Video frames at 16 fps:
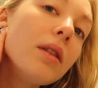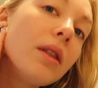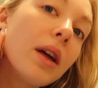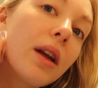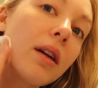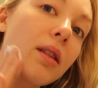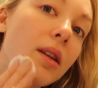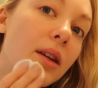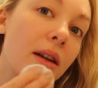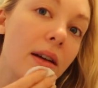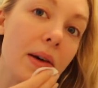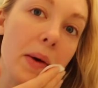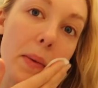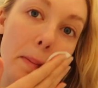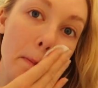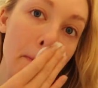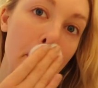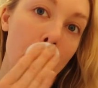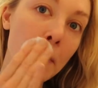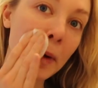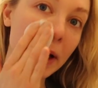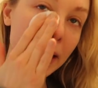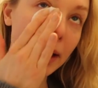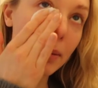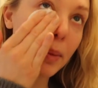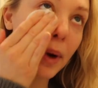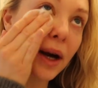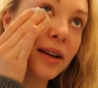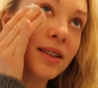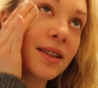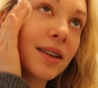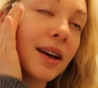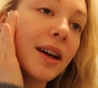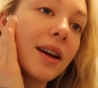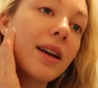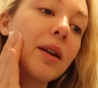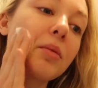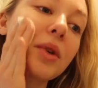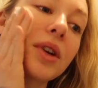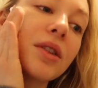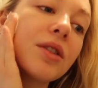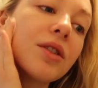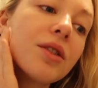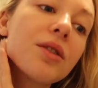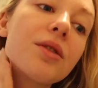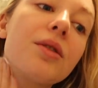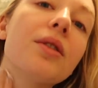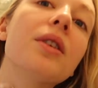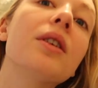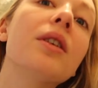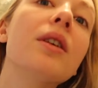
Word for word: then I think when I get back tonight I'm gonna do